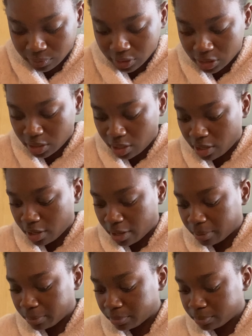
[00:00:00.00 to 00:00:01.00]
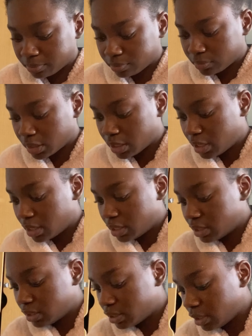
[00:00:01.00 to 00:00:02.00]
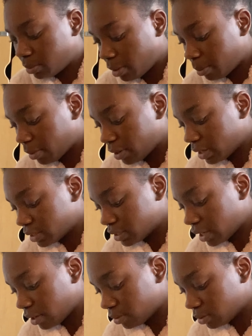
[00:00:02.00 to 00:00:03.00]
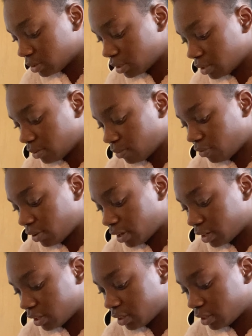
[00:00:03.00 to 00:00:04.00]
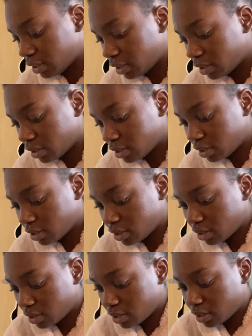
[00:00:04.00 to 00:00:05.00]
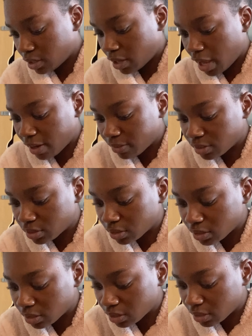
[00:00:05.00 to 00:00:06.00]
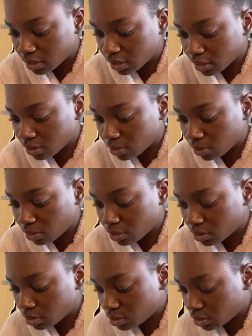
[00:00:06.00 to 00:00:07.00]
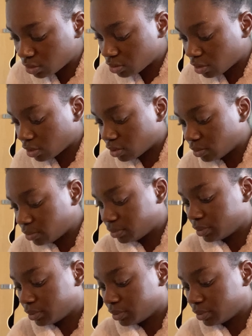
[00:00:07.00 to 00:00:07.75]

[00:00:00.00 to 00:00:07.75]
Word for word: So, yeah. Took my braids out, finally. After a little struggle.